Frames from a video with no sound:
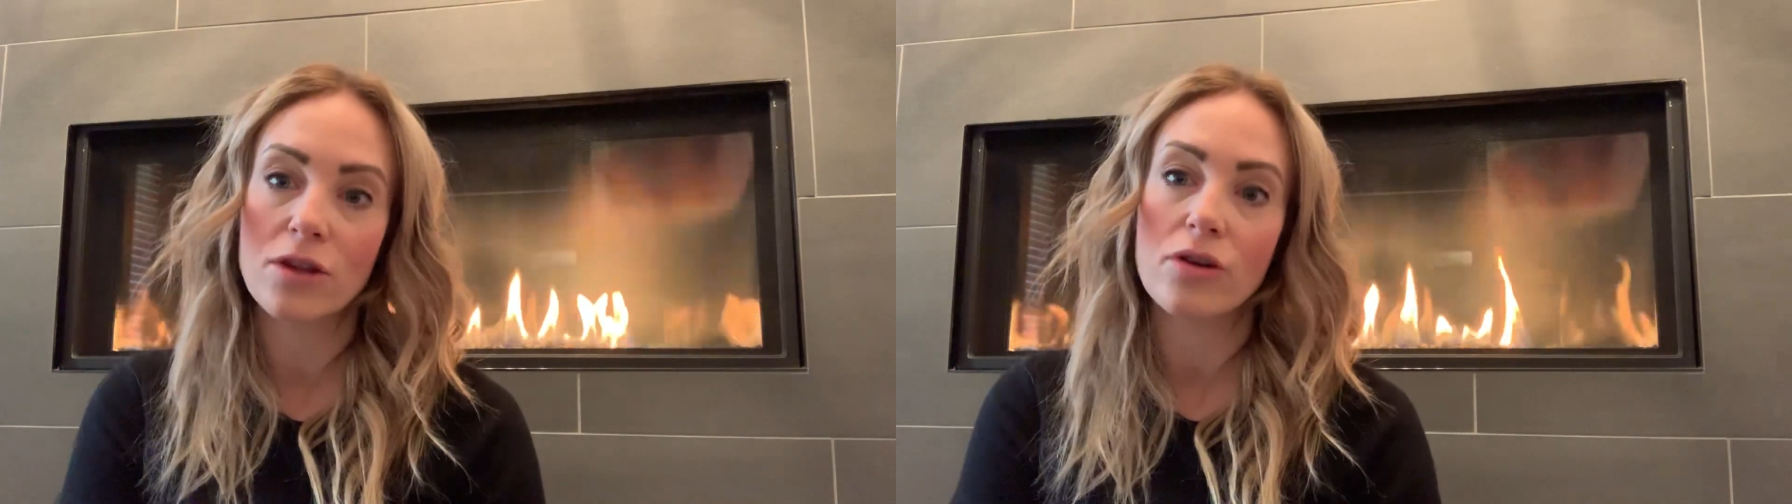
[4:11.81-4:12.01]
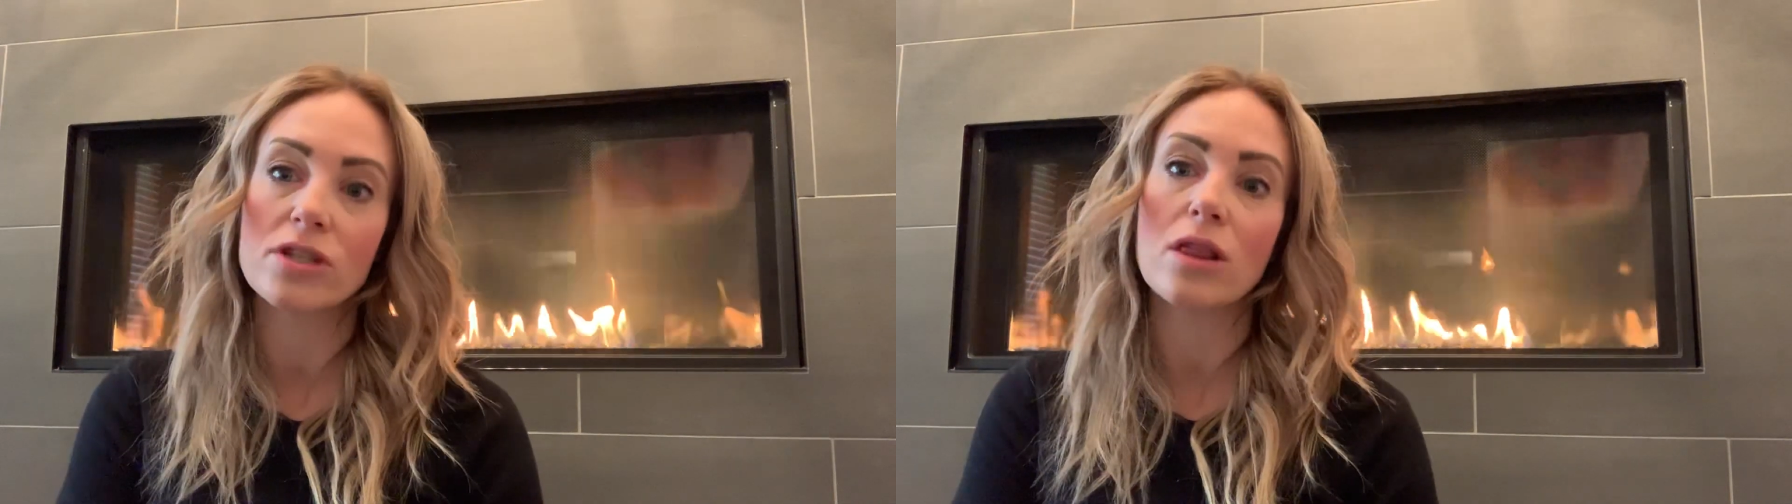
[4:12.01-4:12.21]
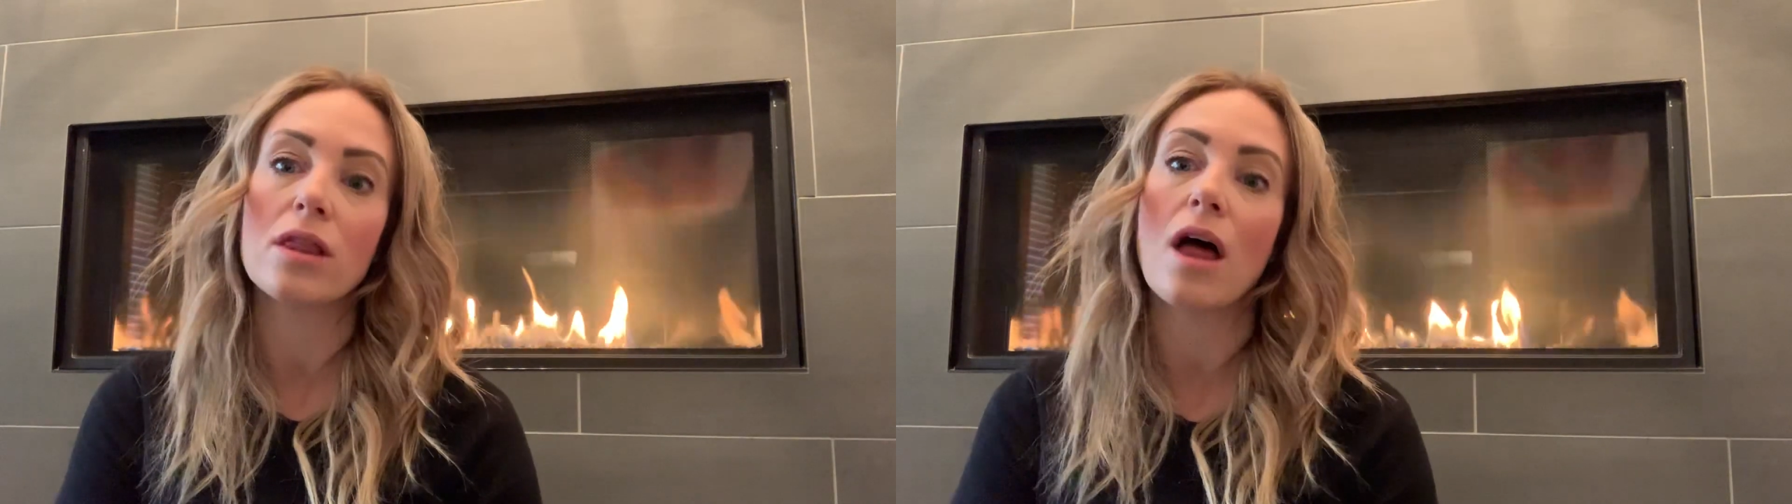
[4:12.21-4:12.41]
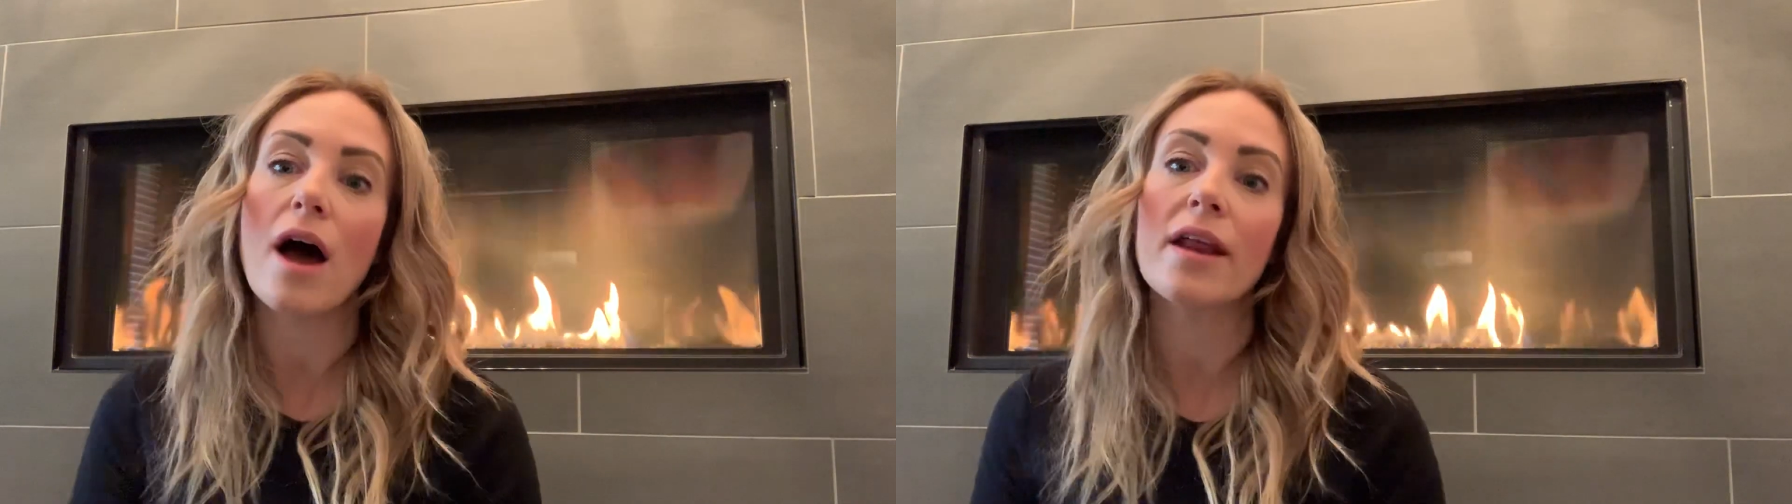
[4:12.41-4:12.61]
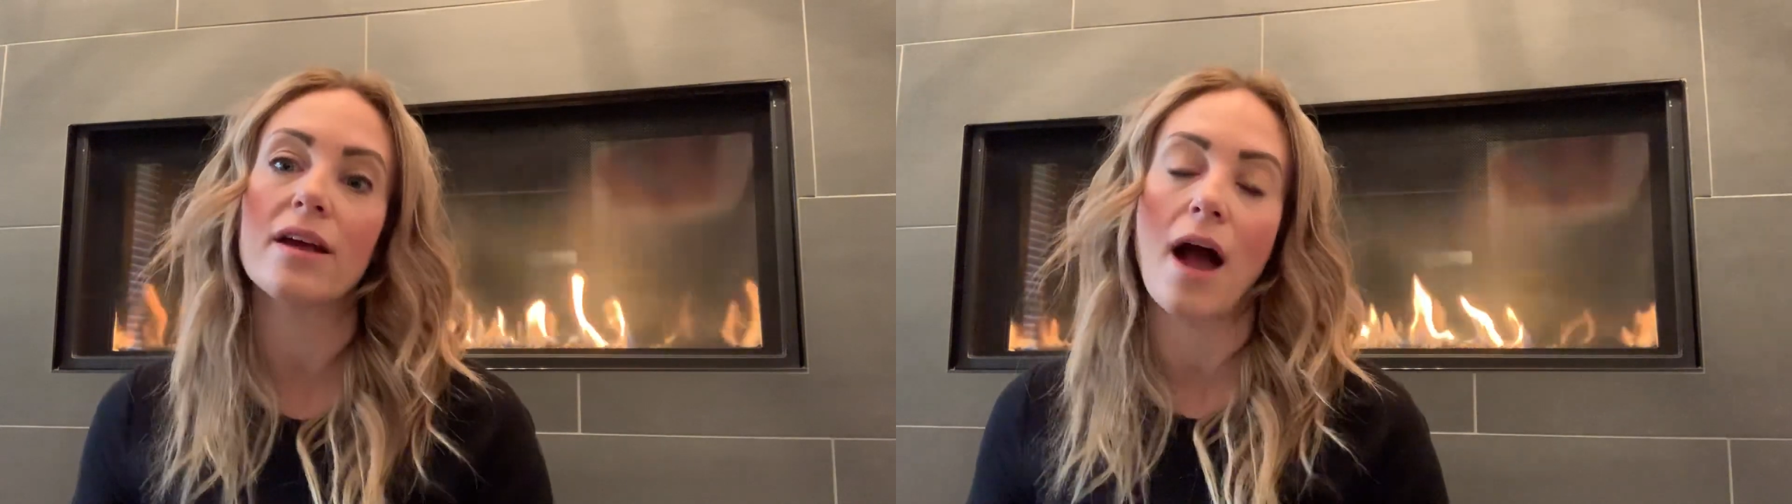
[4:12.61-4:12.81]
So there's a
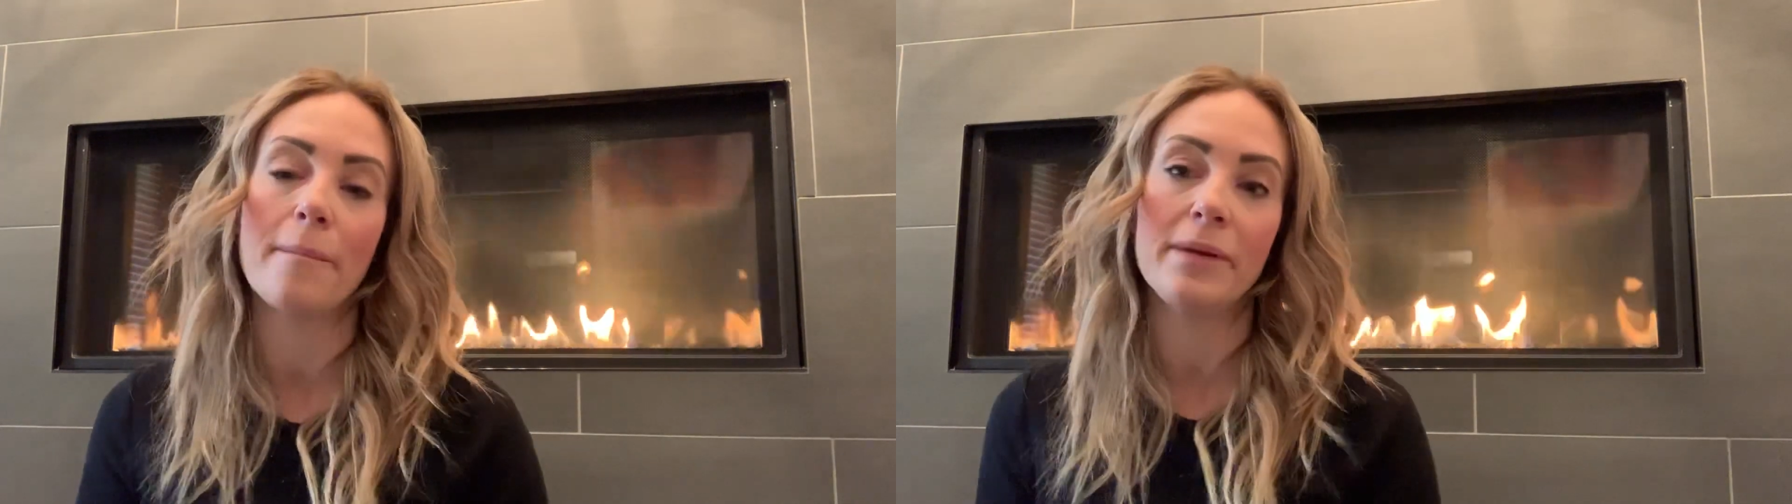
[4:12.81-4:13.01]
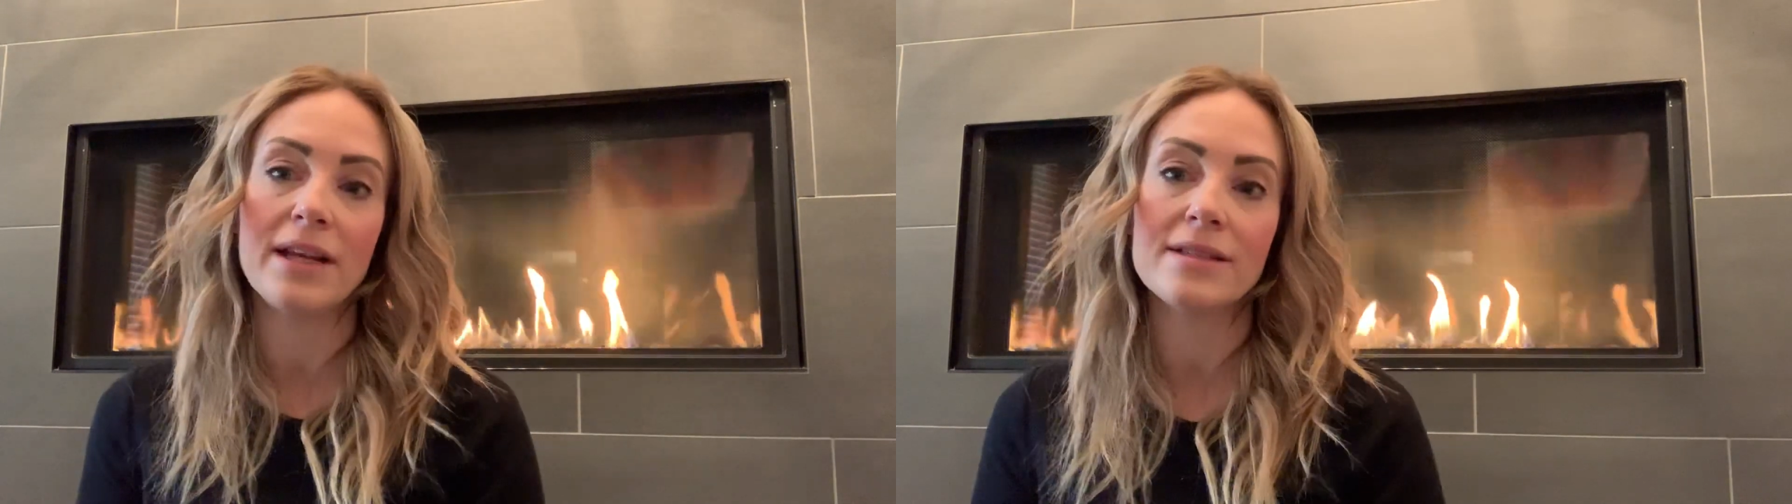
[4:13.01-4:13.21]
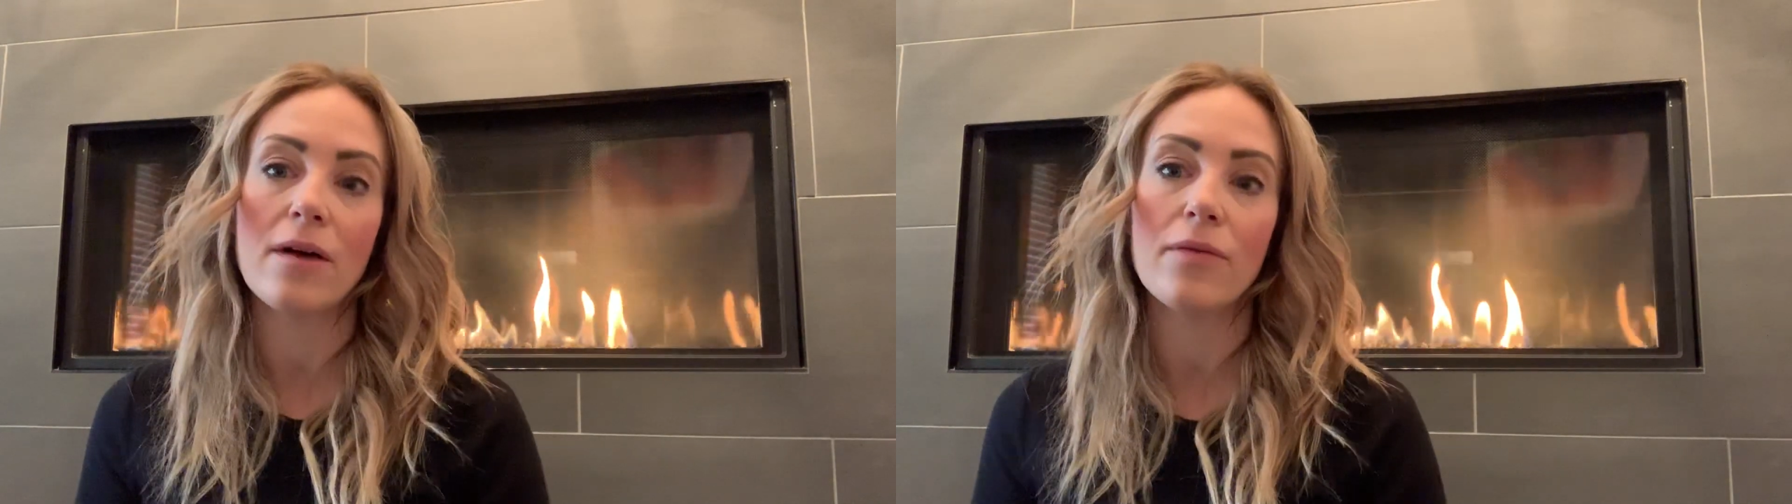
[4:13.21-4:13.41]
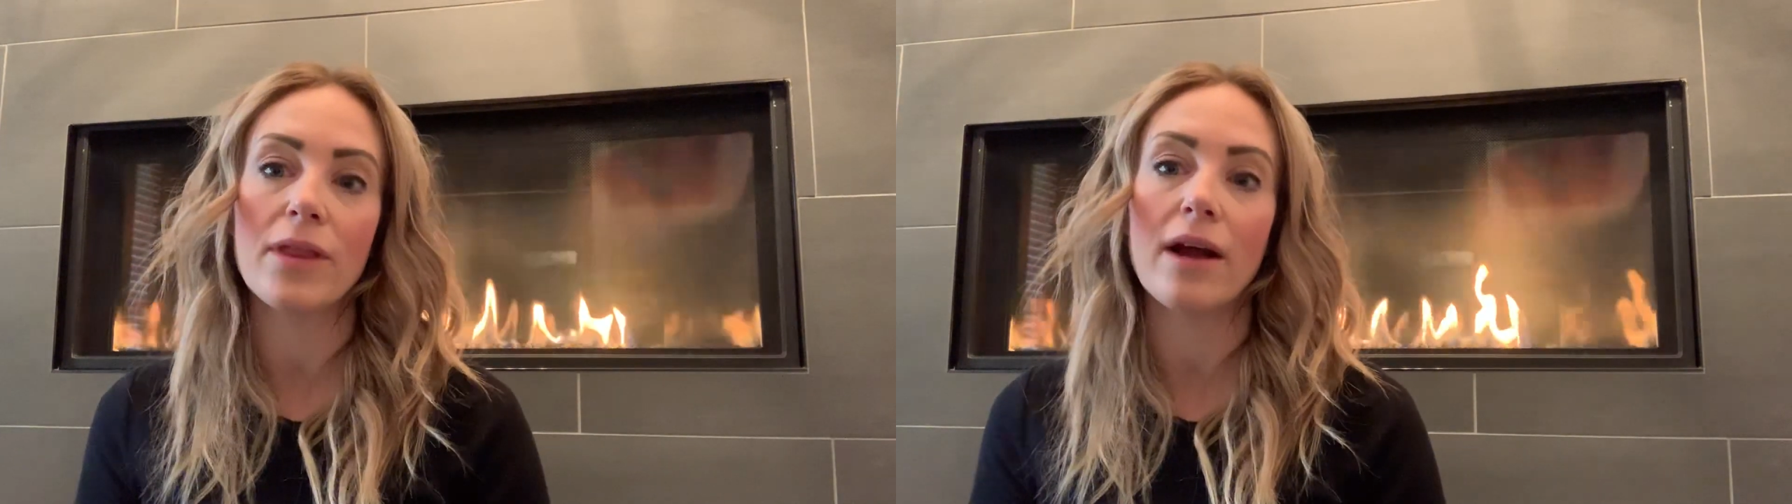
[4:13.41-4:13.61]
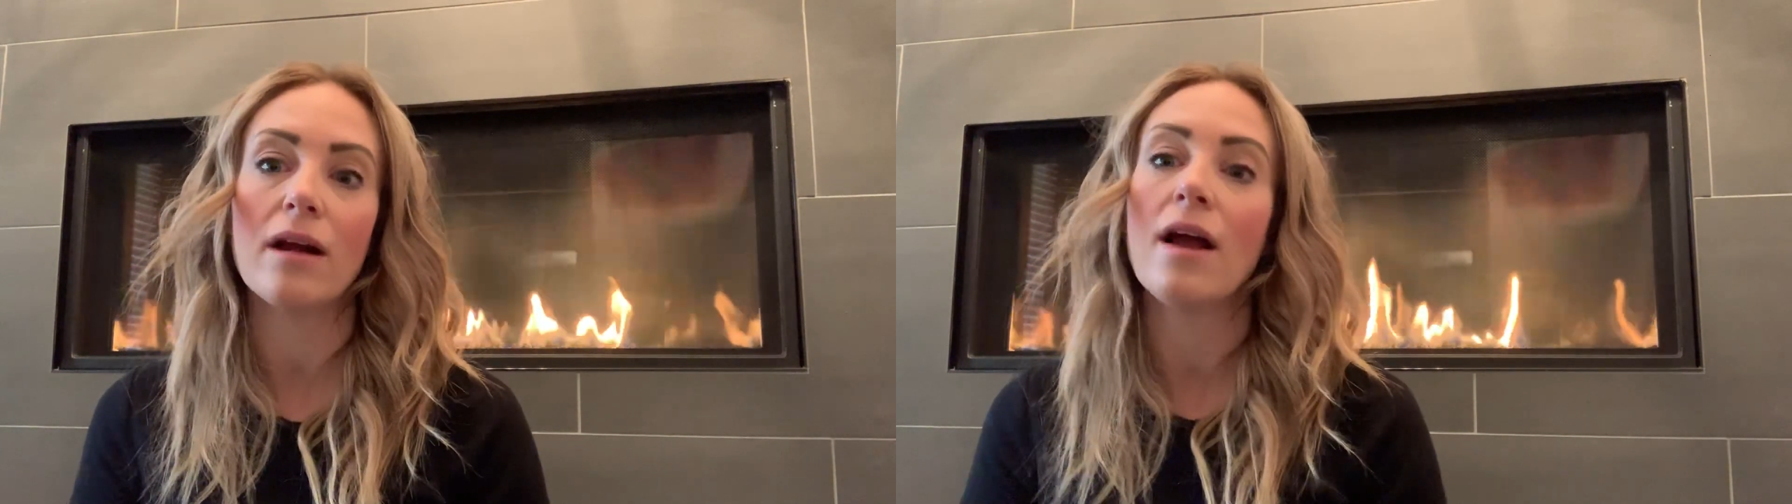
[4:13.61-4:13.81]
lot of companies out
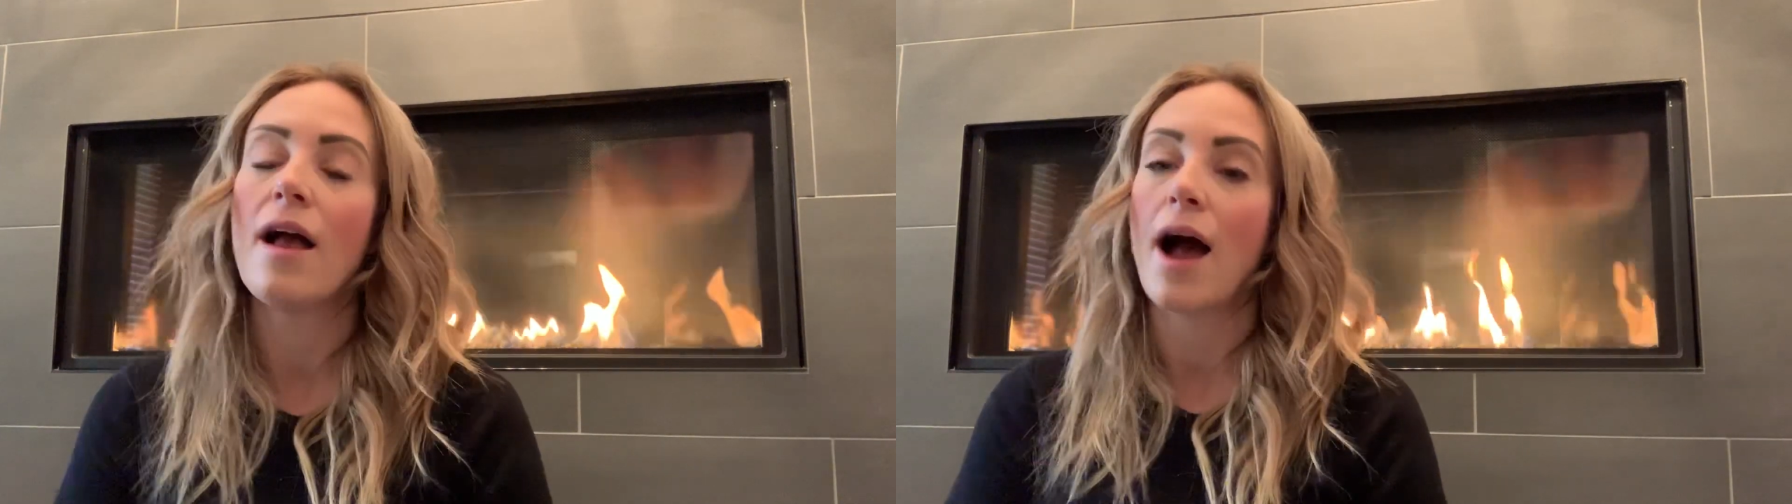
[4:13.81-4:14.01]
there.